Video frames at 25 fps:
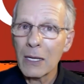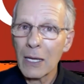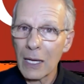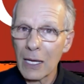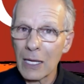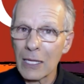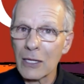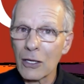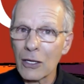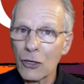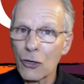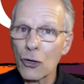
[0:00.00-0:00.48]

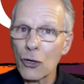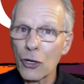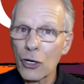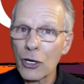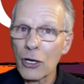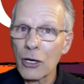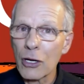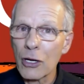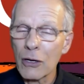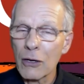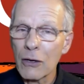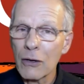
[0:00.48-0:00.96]
in the
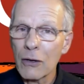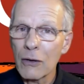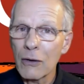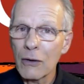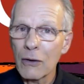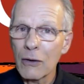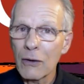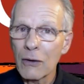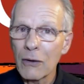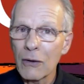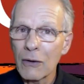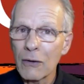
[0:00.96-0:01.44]
cook,
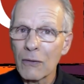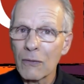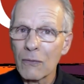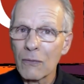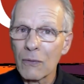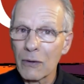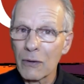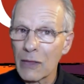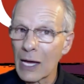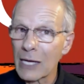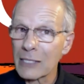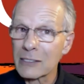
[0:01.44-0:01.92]

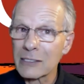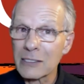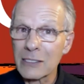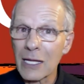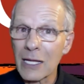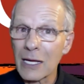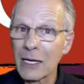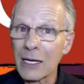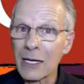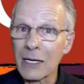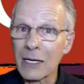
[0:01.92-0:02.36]
well, that's like